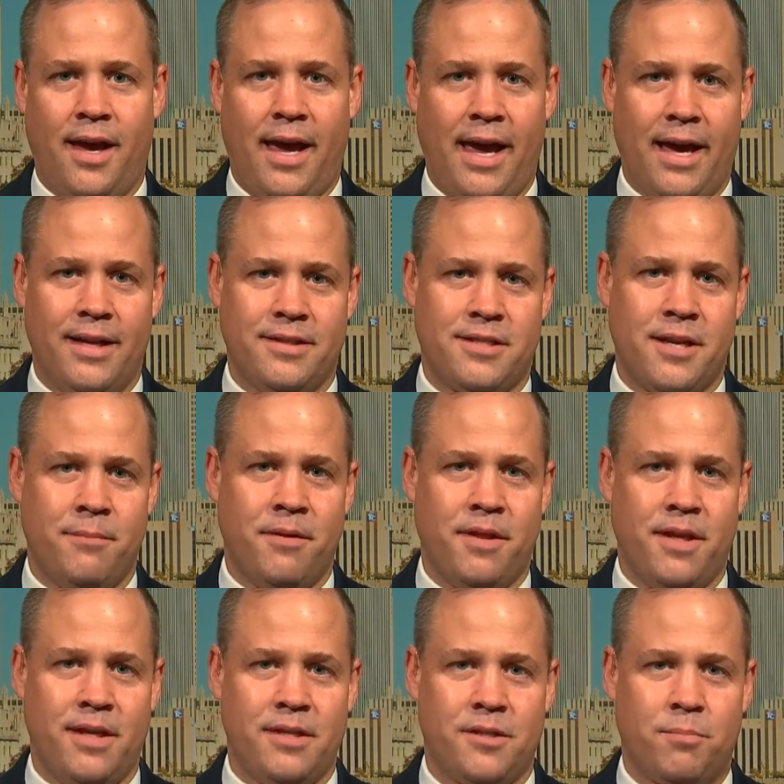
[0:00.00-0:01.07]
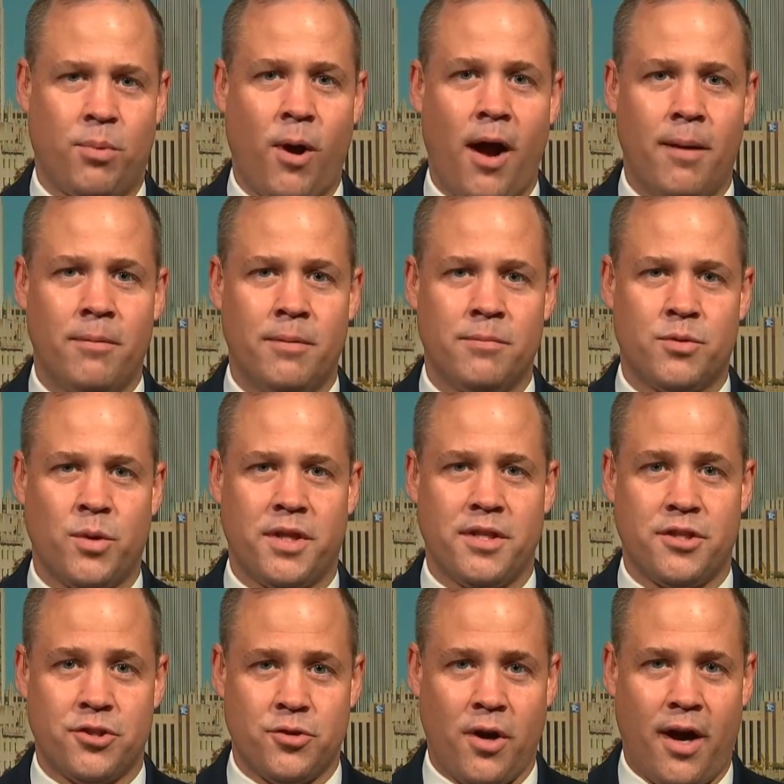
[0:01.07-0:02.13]
and some of these problems with
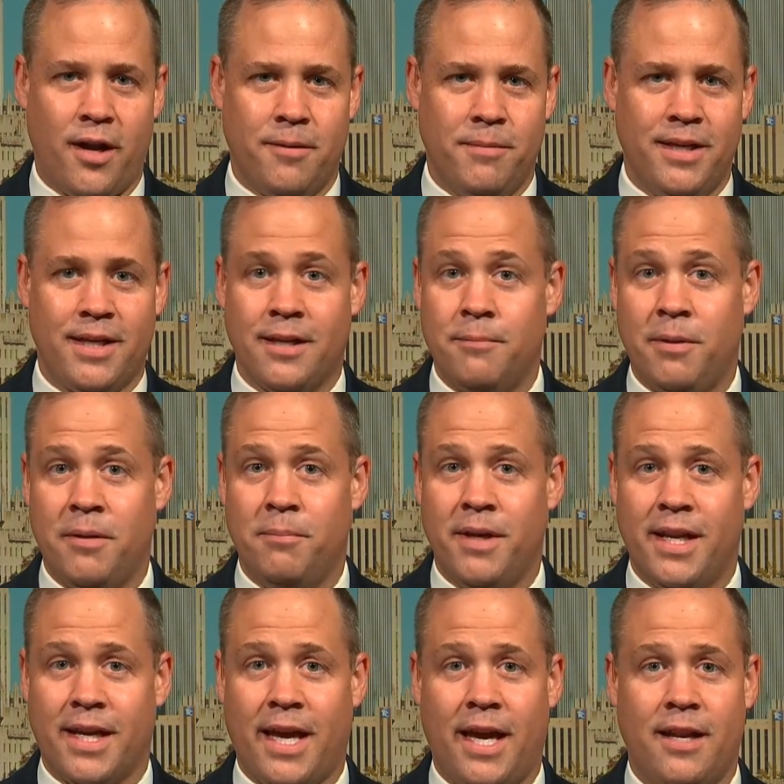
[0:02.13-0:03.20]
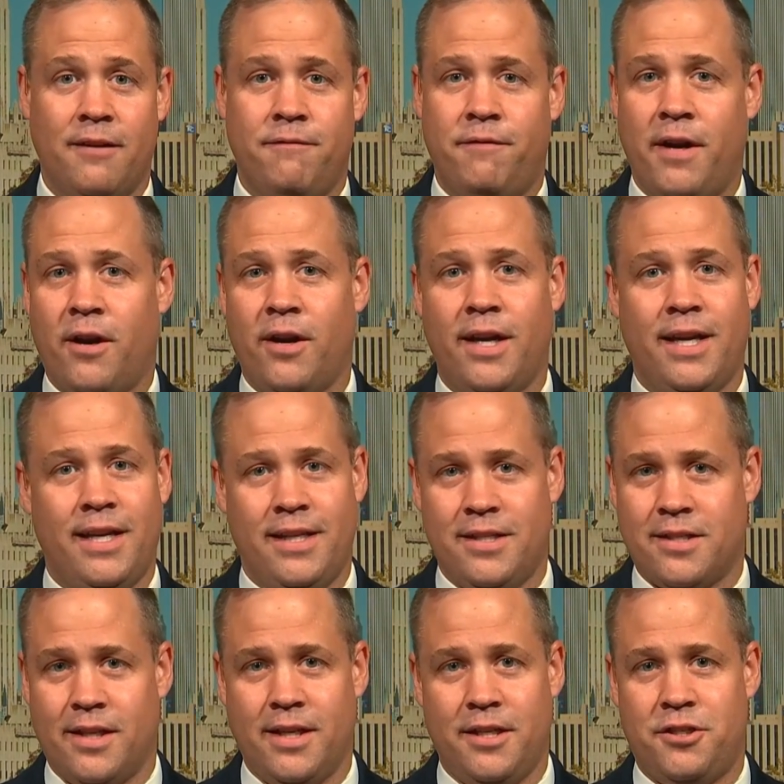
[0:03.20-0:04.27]
astronomy can be mitigated very
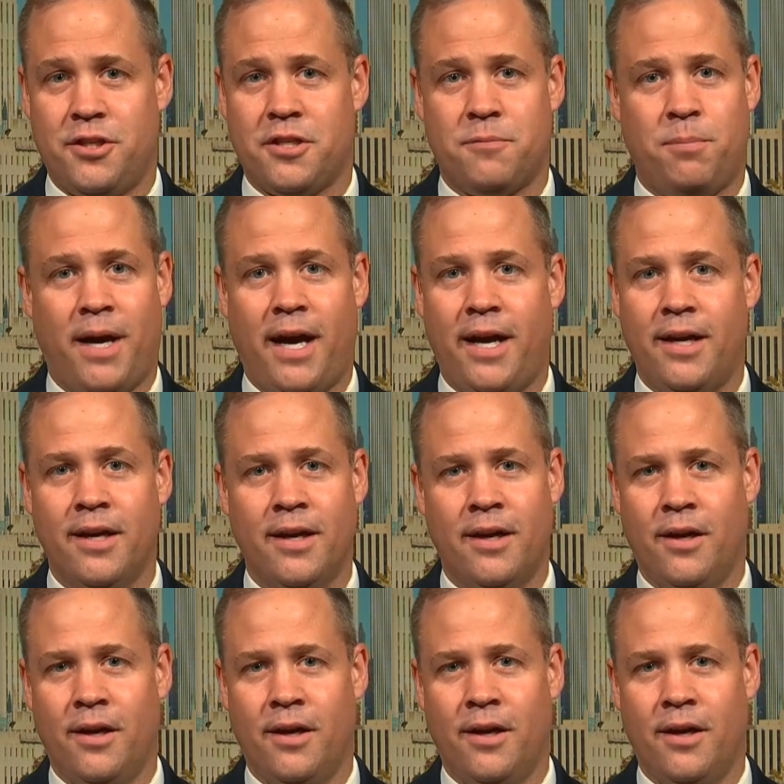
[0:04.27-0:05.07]
easily just by